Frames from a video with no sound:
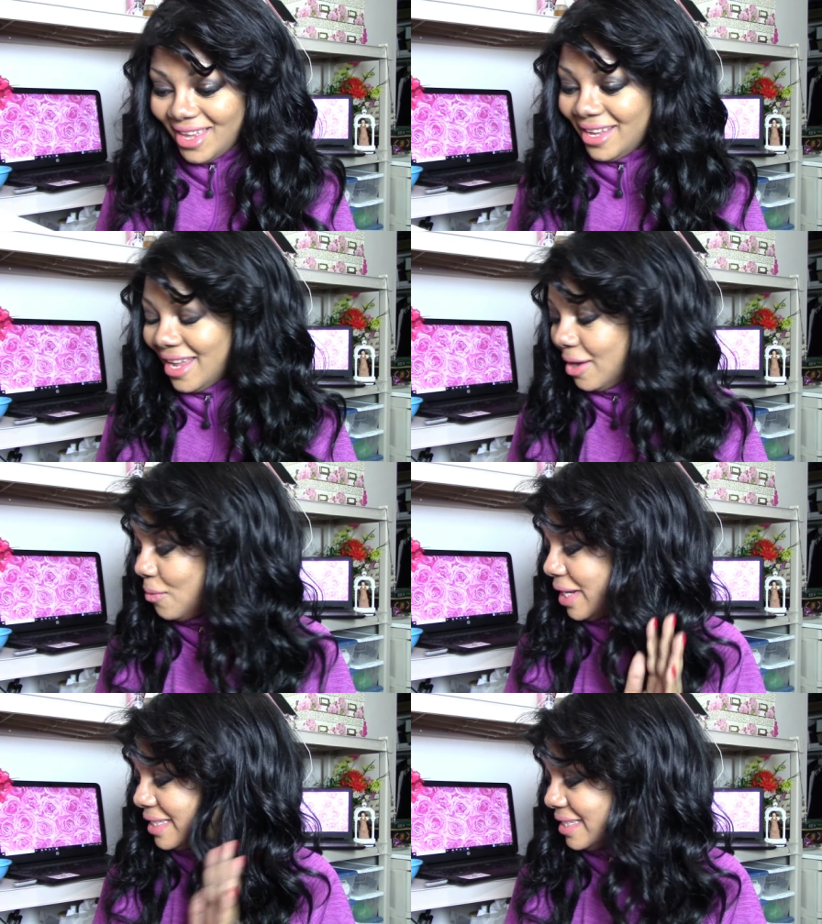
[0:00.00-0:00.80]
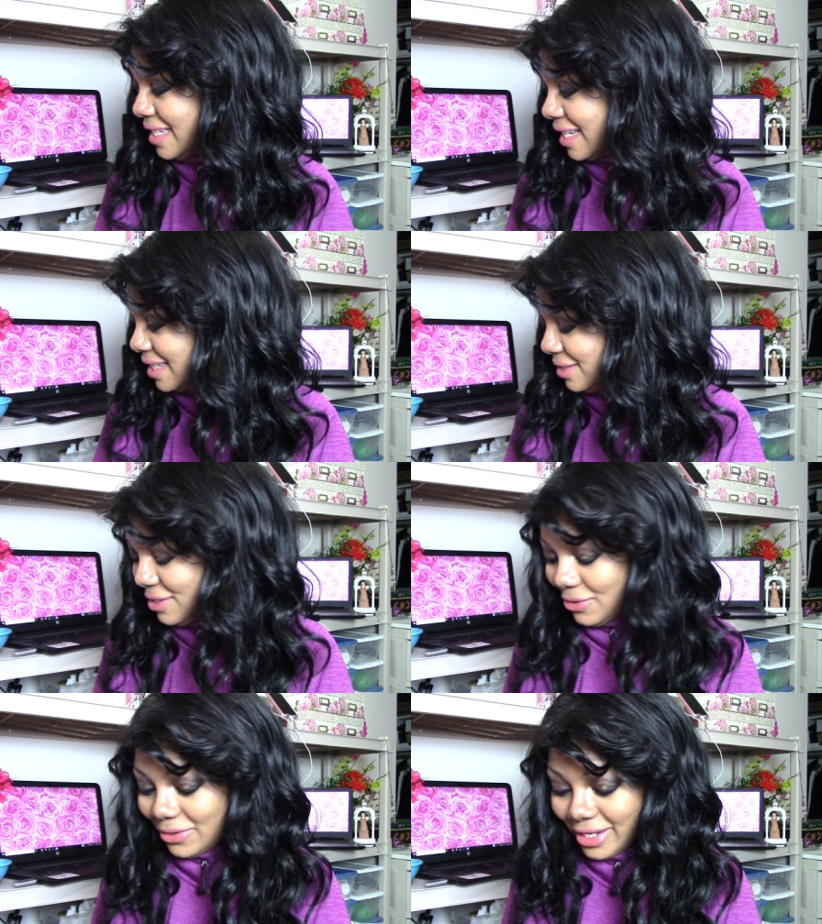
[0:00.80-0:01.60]
I can't wait to dig
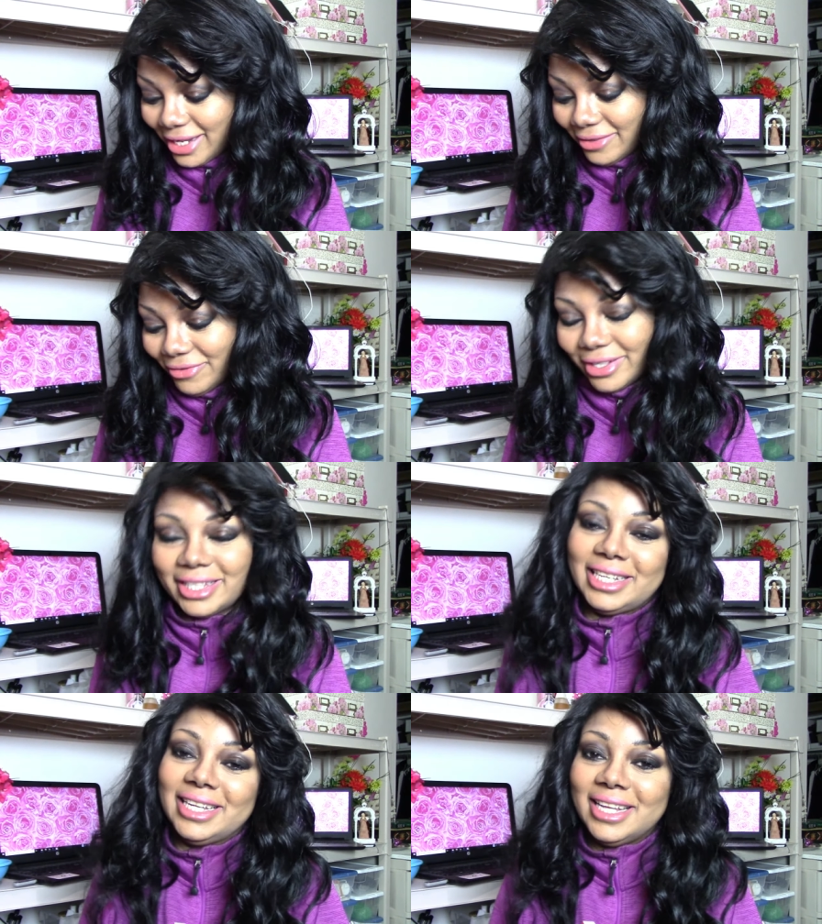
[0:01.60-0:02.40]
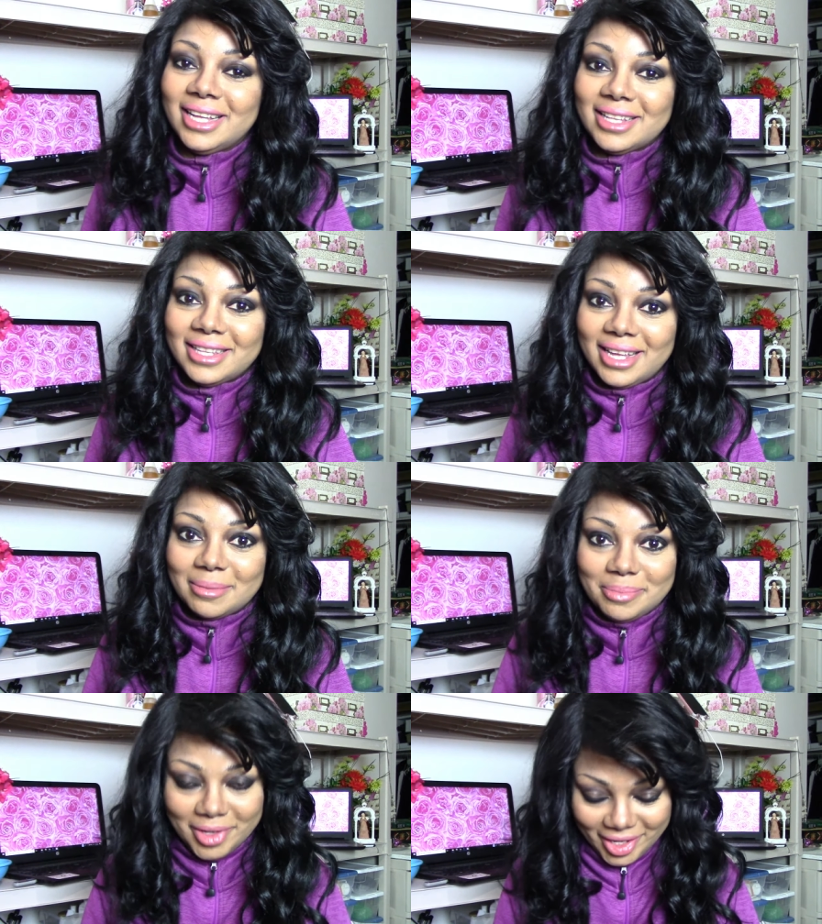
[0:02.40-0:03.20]
into it and really
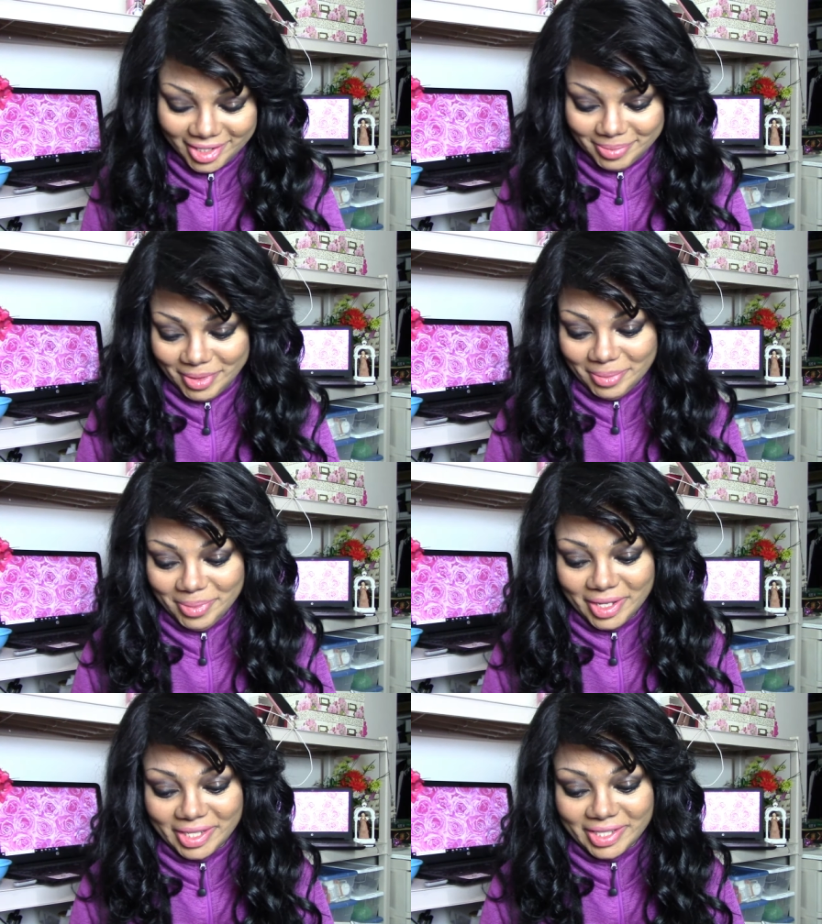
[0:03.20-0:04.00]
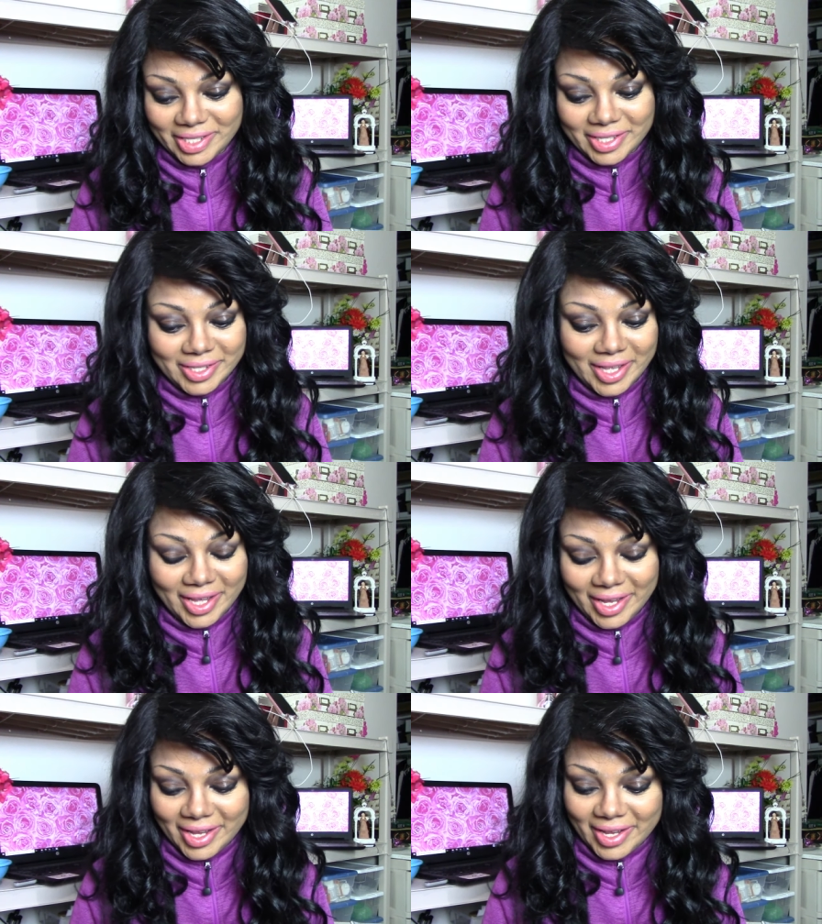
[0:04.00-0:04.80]
like piece by piece
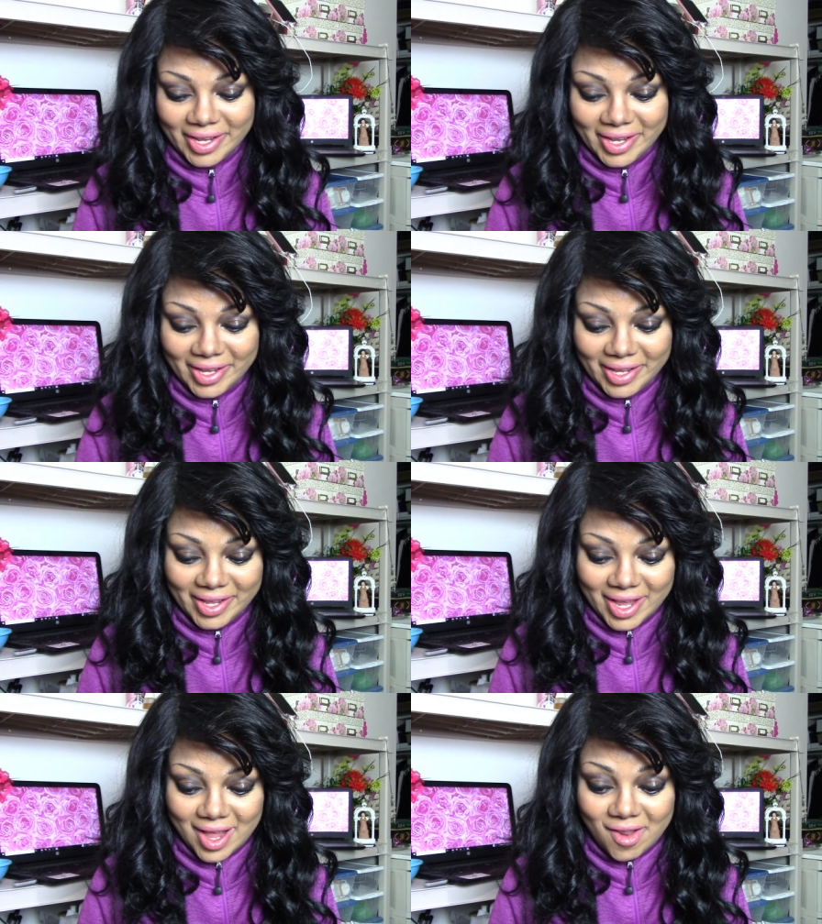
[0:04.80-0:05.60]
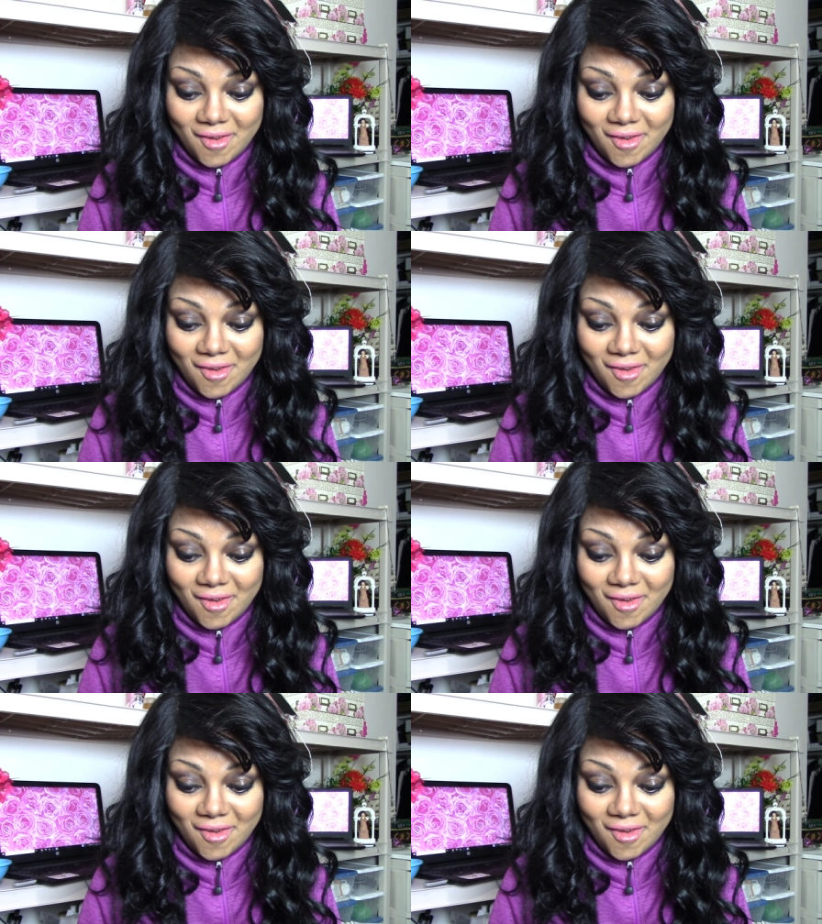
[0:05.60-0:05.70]
like get